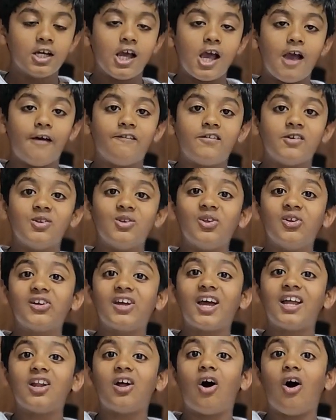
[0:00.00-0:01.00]
If you look
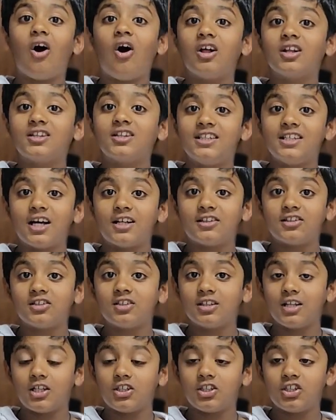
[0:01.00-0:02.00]
at all the other
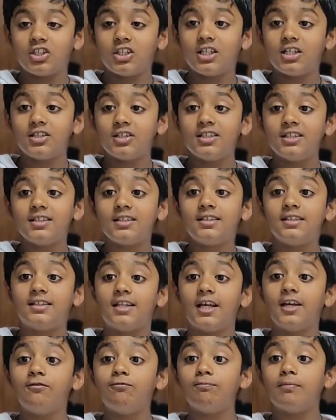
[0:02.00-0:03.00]
legendaries,
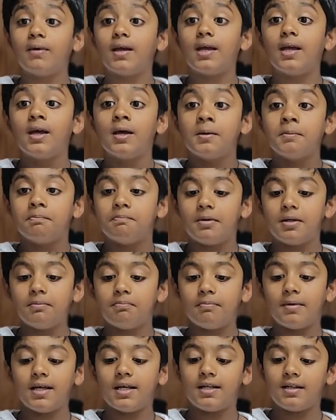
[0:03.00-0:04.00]
they've been
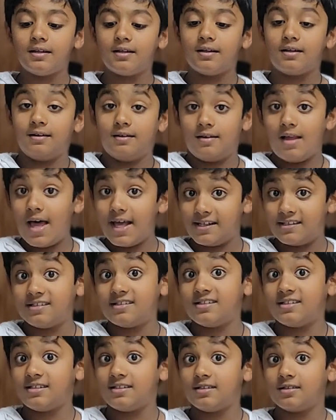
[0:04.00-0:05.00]
made
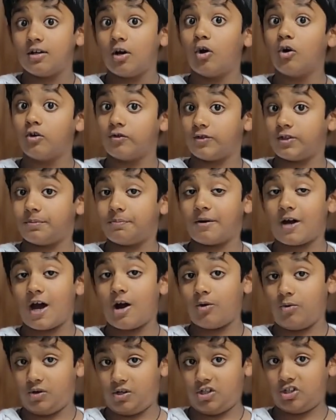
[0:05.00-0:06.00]
less
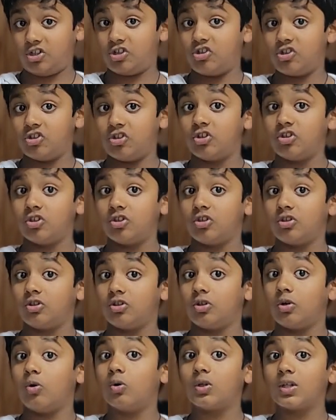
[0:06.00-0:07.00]
overpowered.
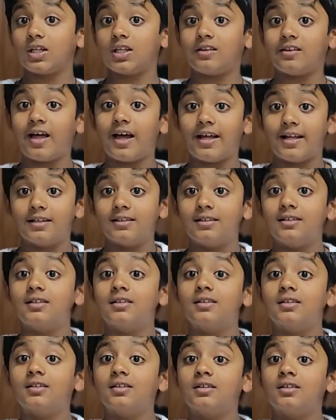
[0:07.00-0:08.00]
Only
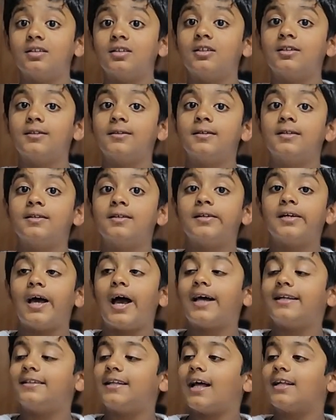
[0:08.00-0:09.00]
then.
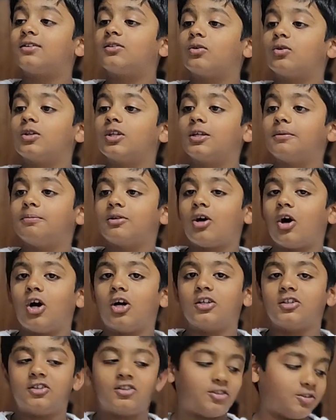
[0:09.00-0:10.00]
And that's only
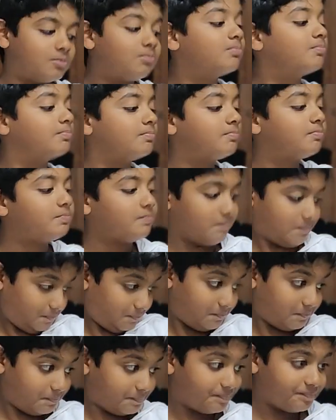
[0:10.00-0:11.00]
because
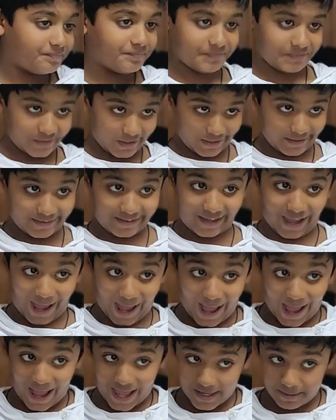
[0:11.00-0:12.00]
they
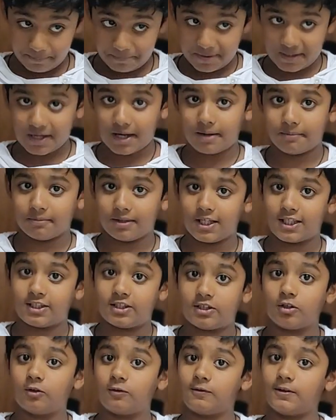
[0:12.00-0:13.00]
can become
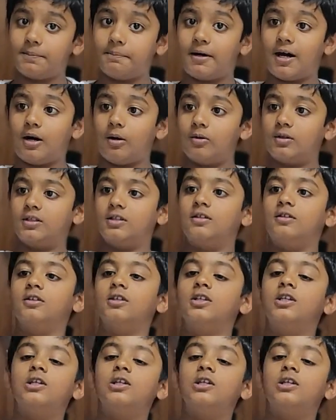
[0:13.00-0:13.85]
less overpowered.